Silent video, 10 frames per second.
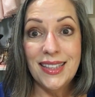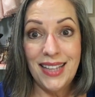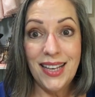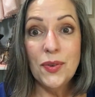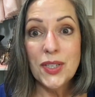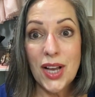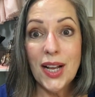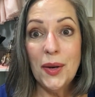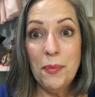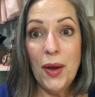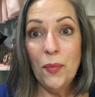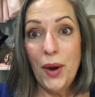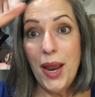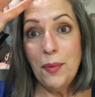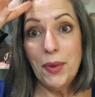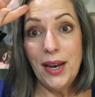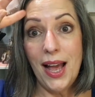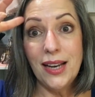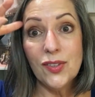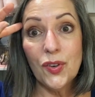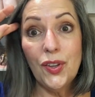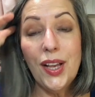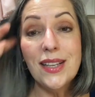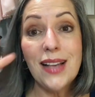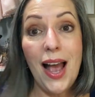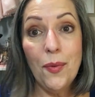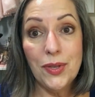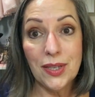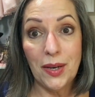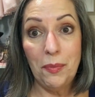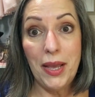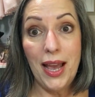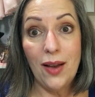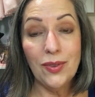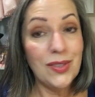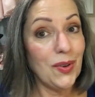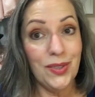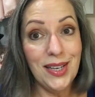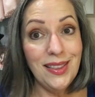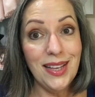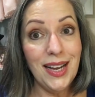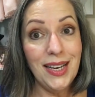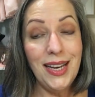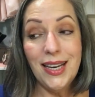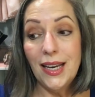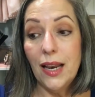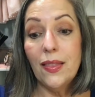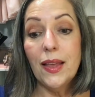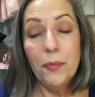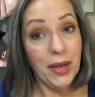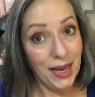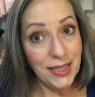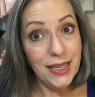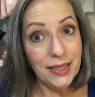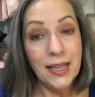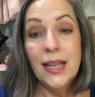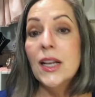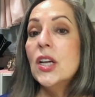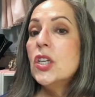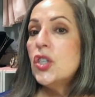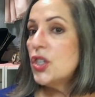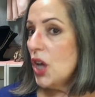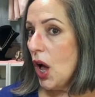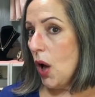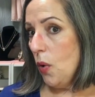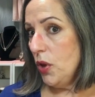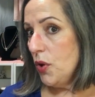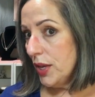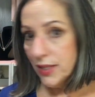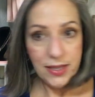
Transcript: they were talking about rain but not as early as I was going to be out so I didn't think I needed anything but I did. So you can